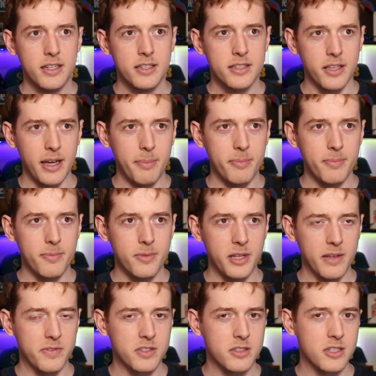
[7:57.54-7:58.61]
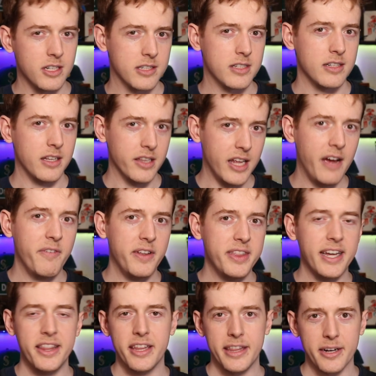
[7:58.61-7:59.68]
So that leaves just 11
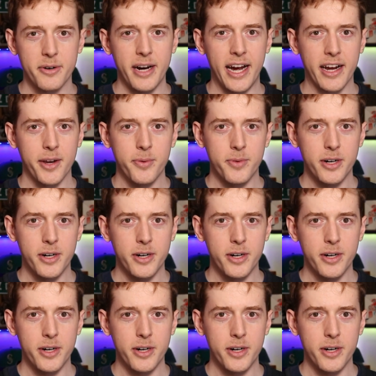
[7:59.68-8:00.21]
then that the Kraken